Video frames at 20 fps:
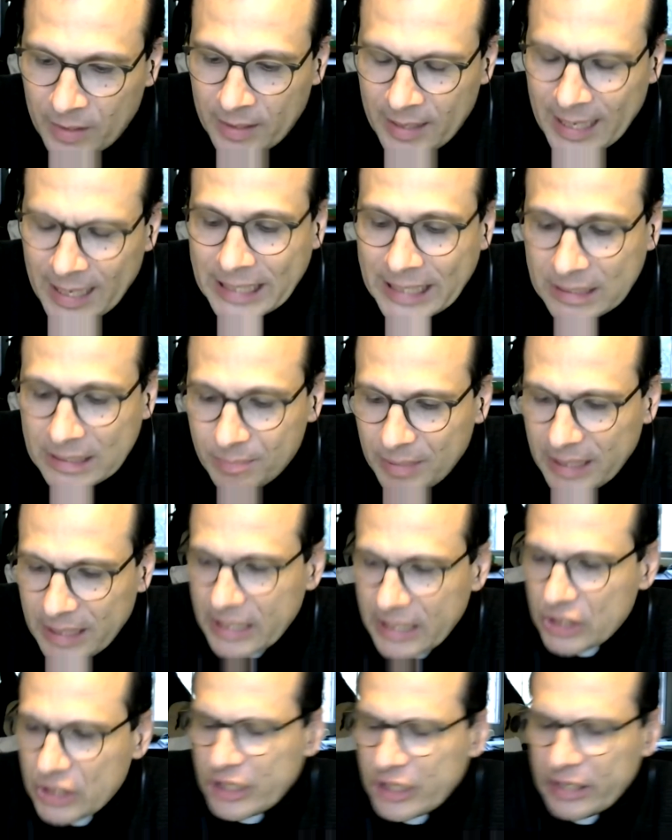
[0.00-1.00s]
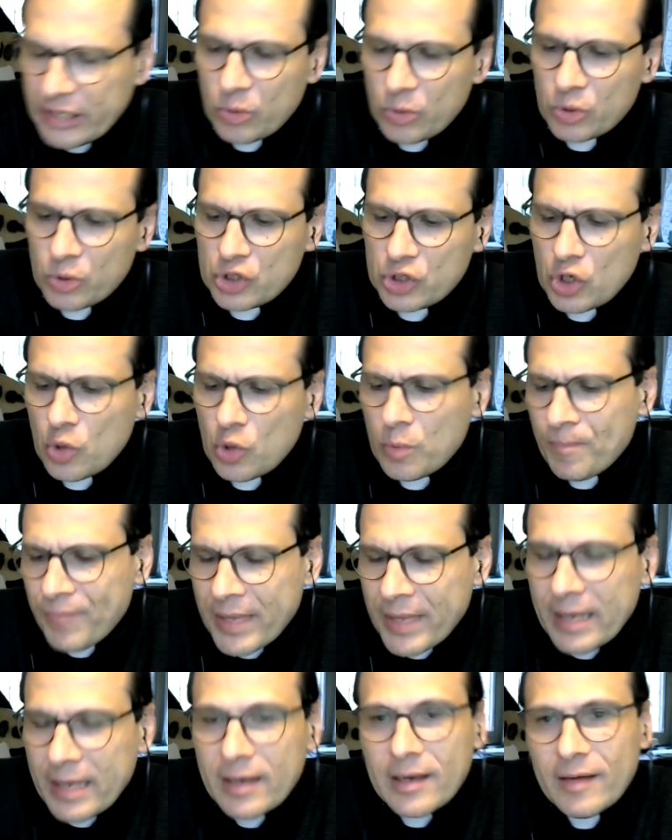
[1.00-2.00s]
explanation or so.
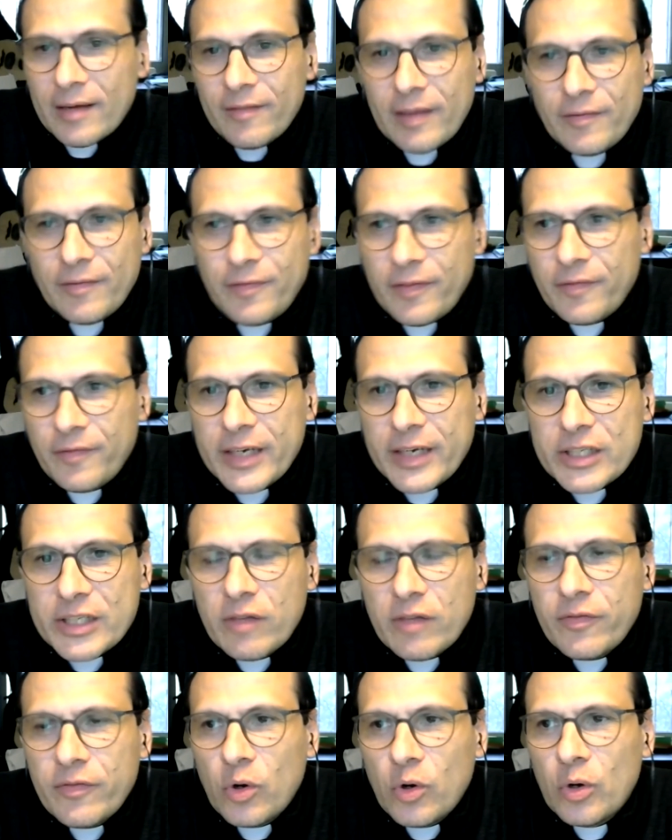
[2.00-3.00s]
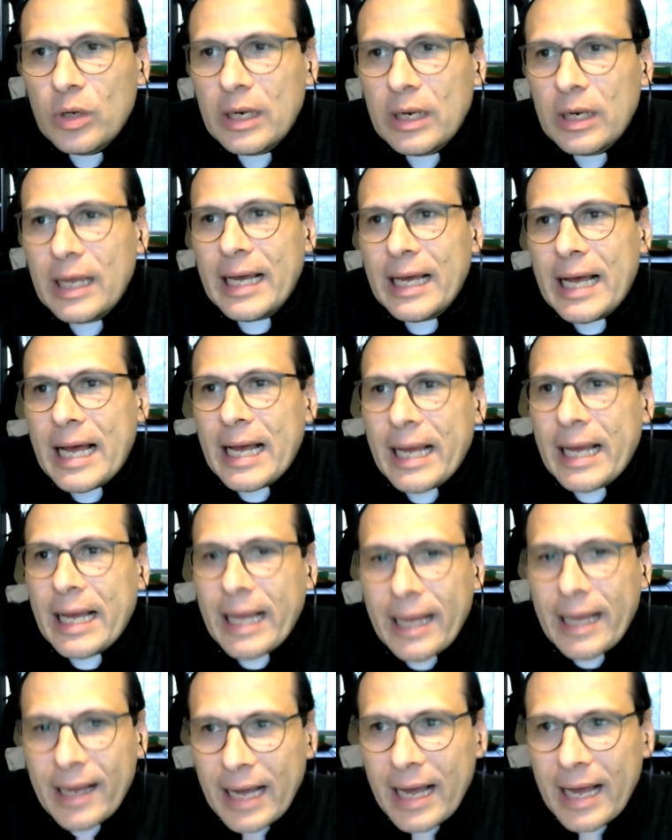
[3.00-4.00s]
First of all,
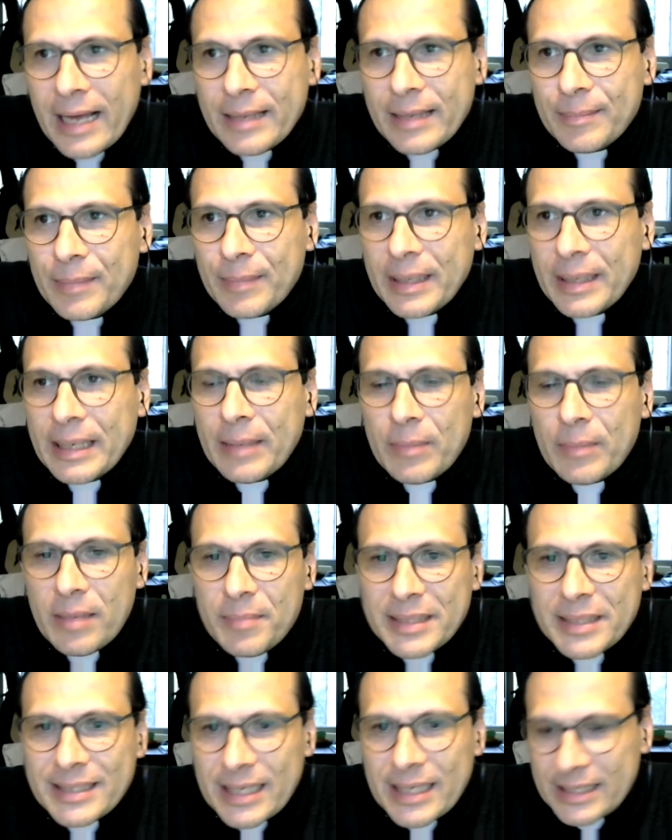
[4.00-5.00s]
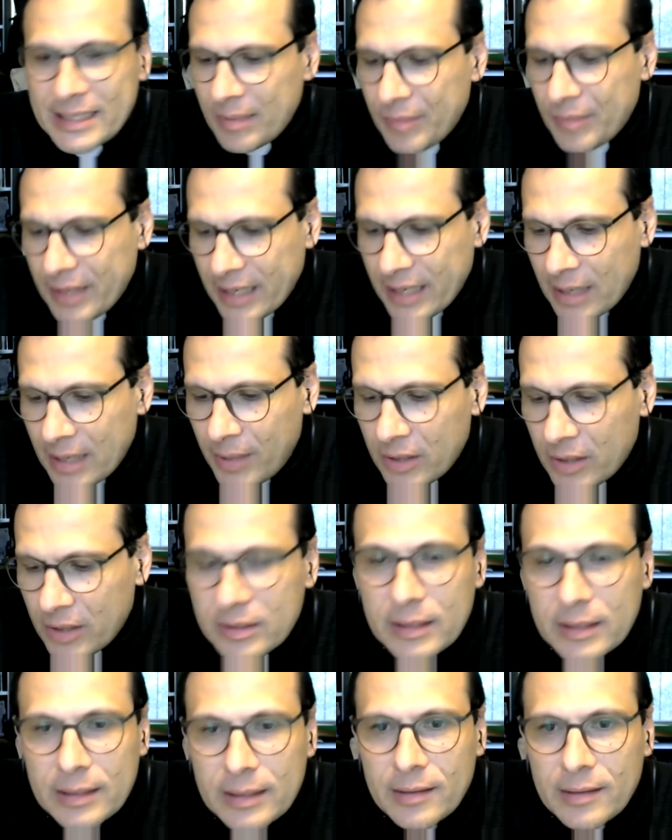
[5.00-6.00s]
let me say something
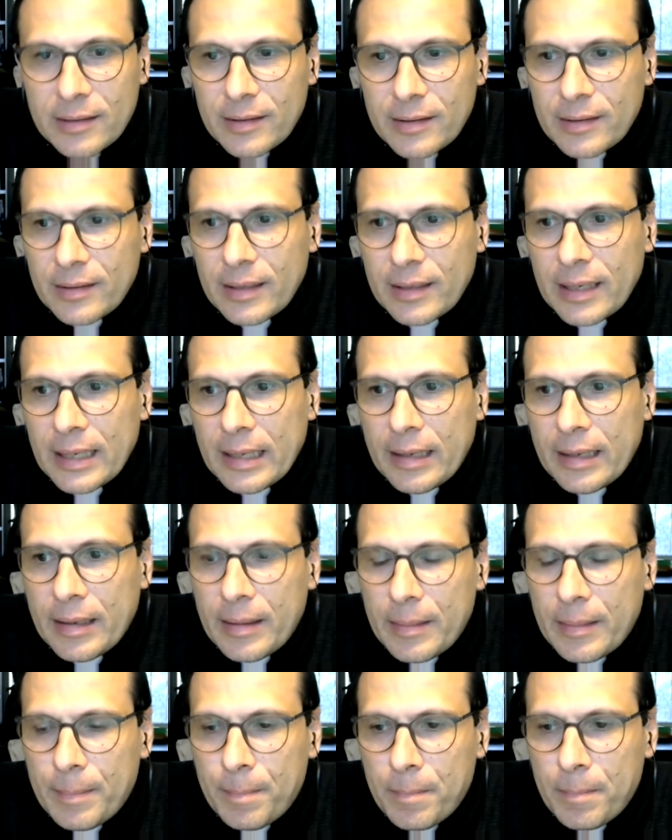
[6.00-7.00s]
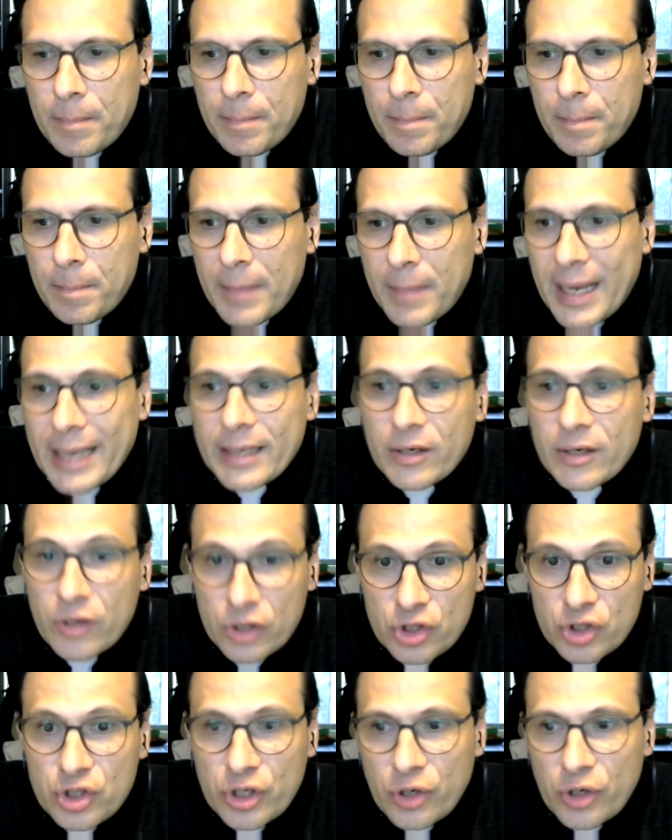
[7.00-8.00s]
about my
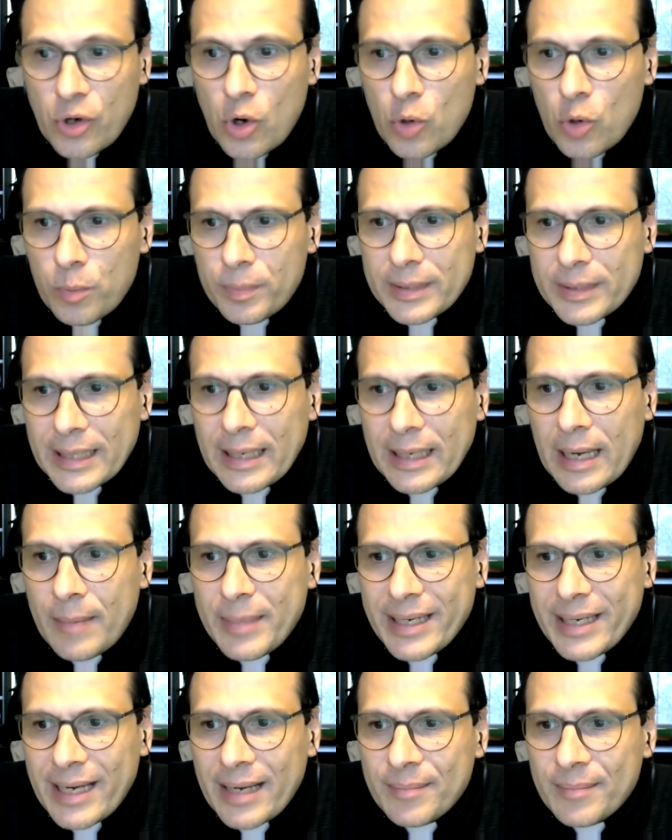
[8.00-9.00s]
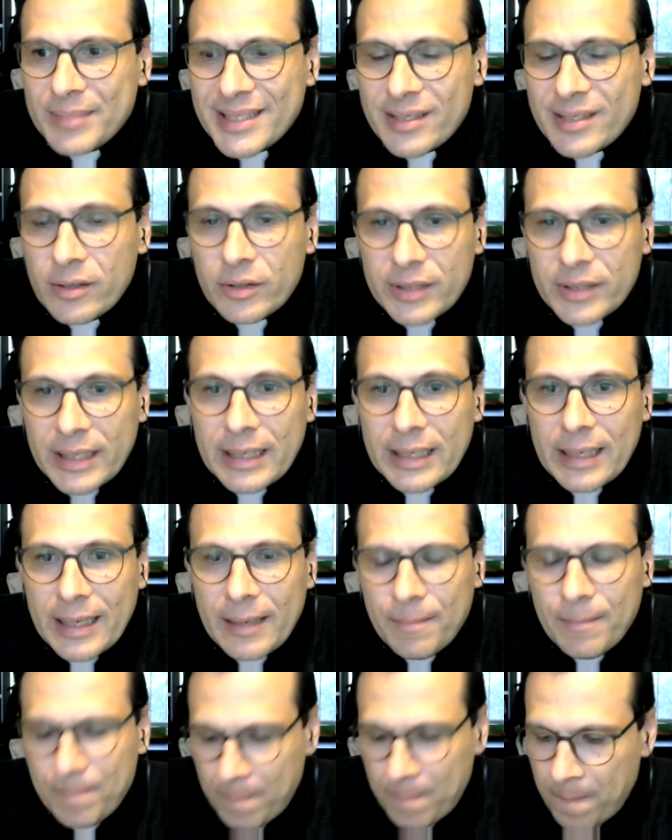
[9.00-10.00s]
Christian hope. I mean, I'm
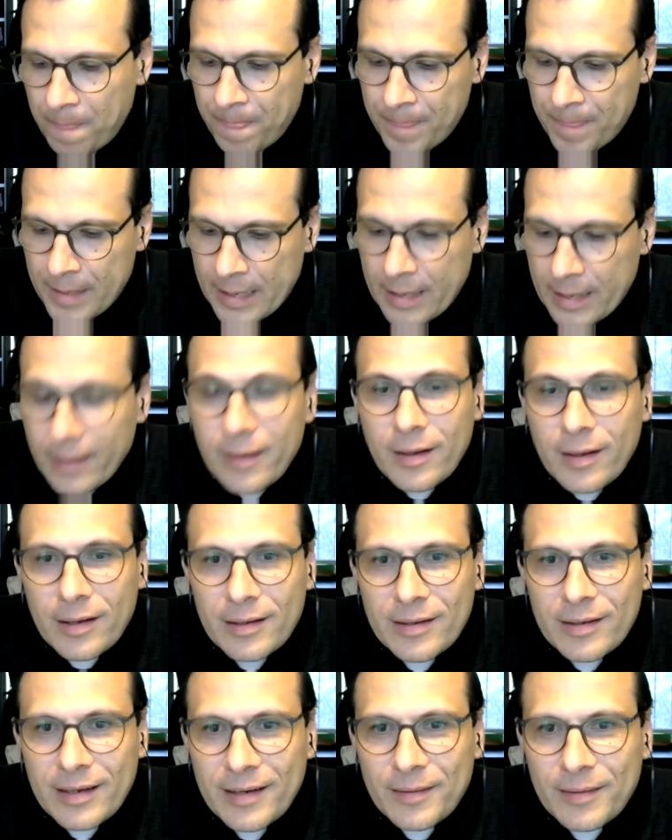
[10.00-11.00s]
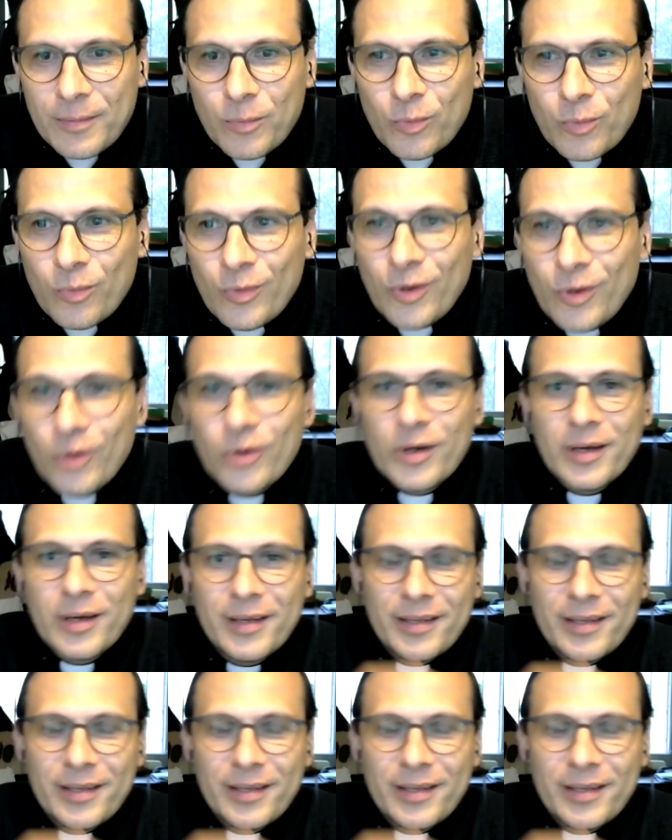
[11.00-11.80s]
certainly looking,